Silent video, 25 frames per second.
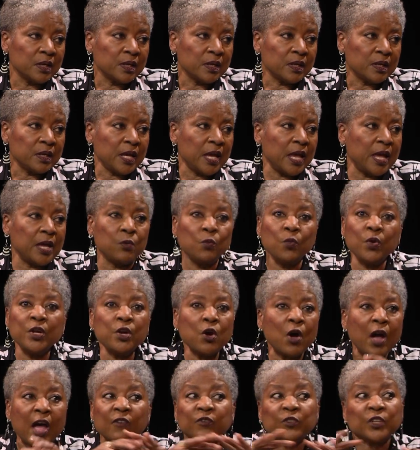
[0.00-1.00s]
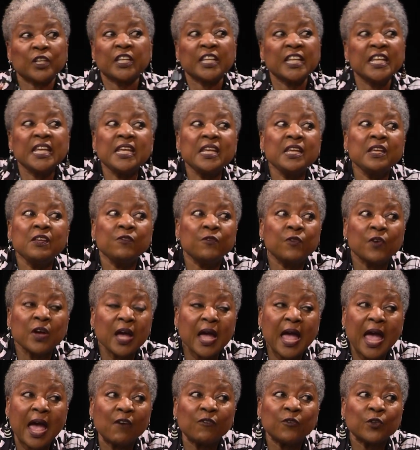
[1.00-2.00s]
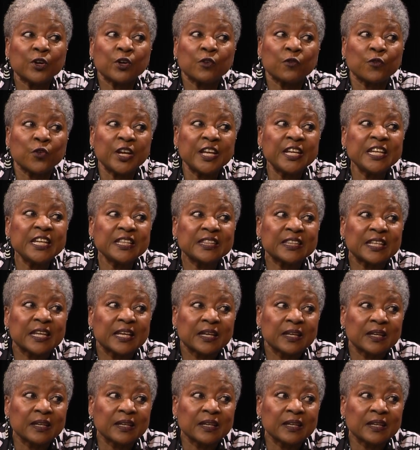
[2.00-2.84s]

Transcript: And we don't have to leave Africa for anything.